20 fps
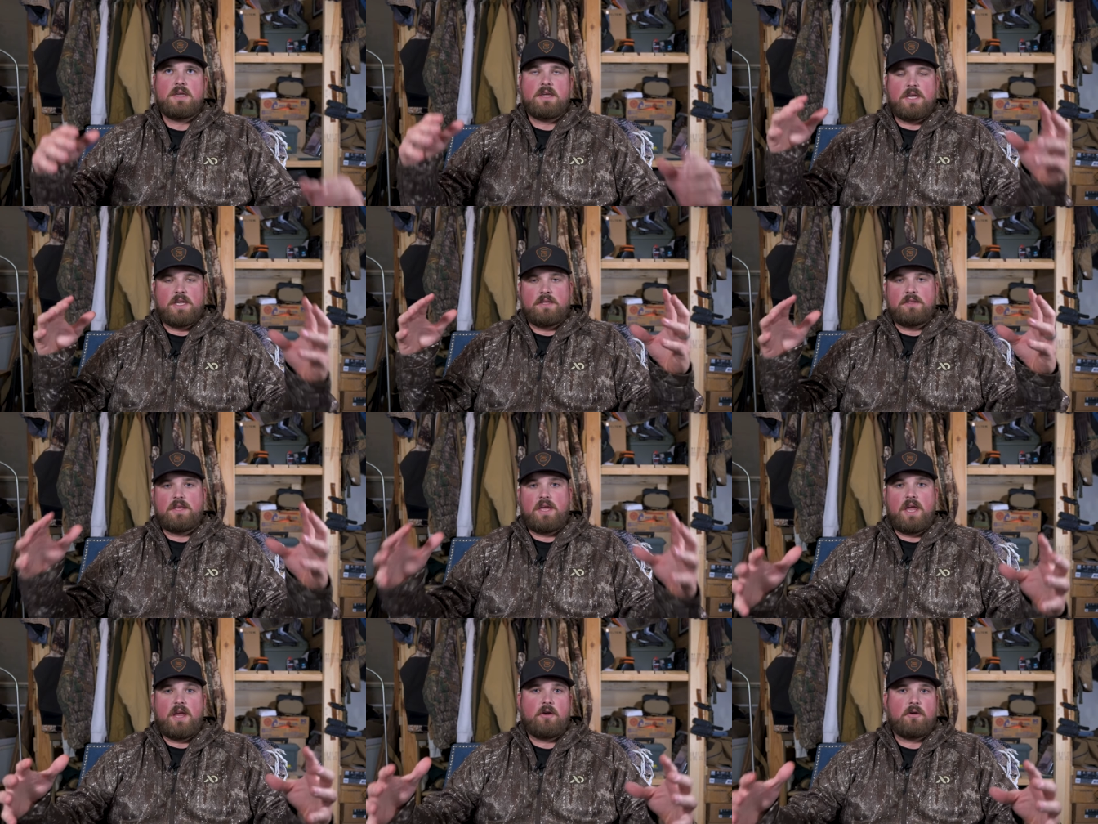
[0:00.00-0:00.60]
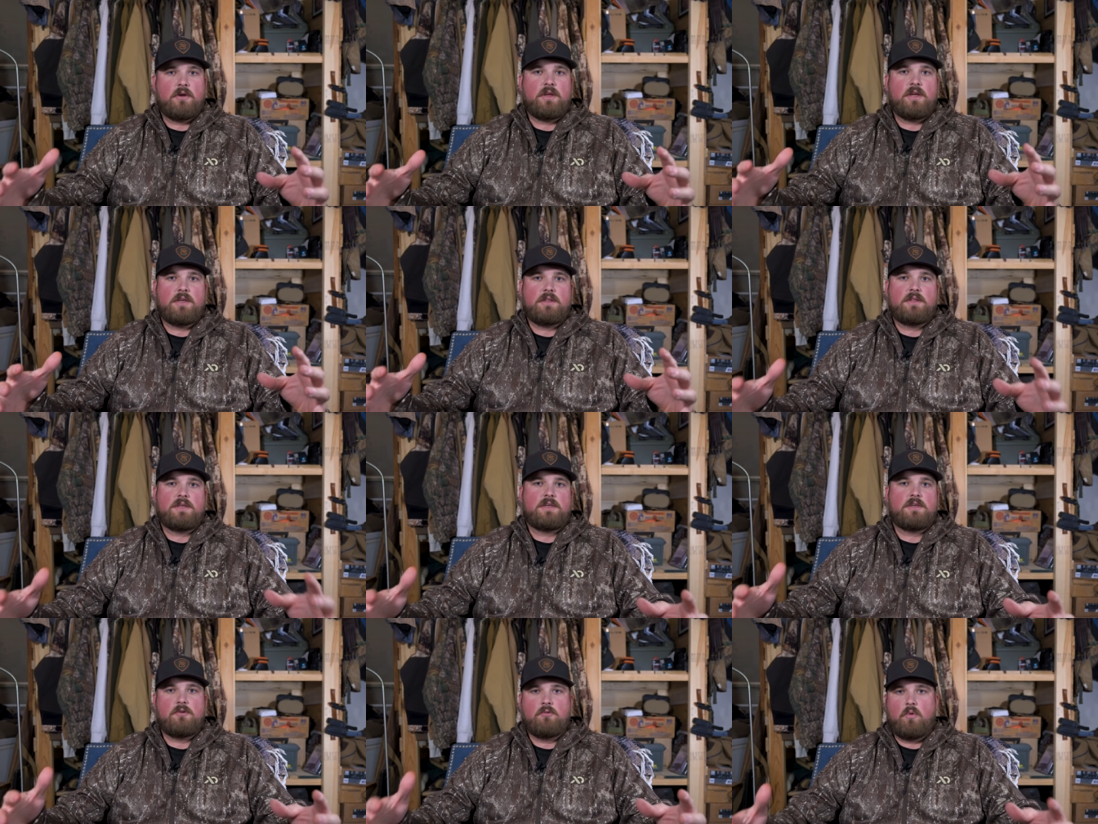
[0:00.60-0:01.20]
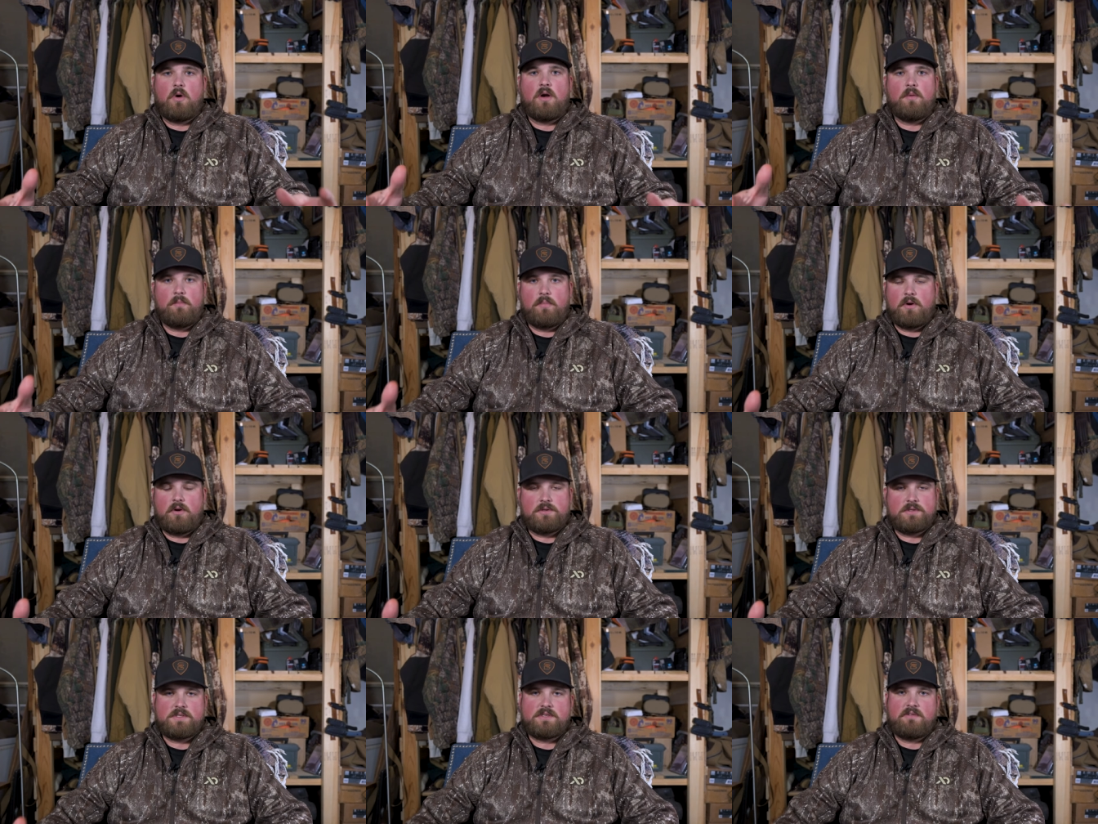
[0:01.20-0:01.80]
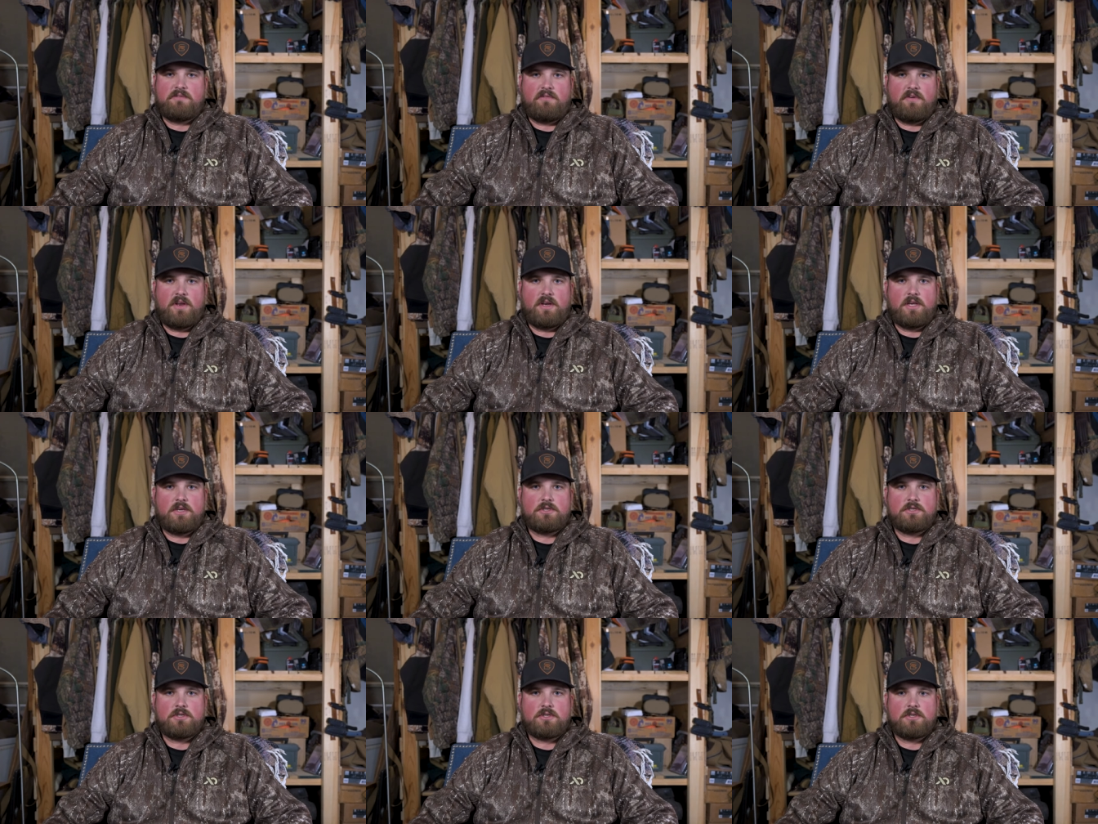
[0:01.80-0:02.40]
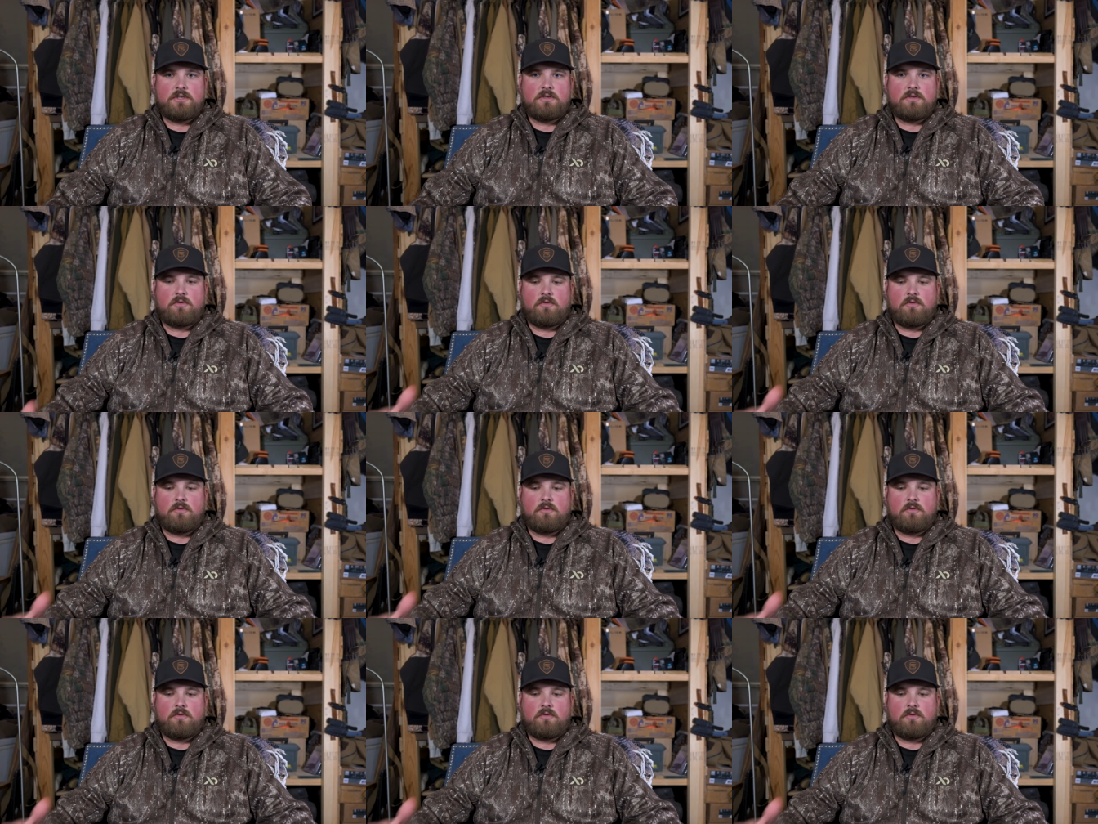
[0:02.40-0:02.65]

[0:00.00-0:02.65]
in the area that you want birds to finish,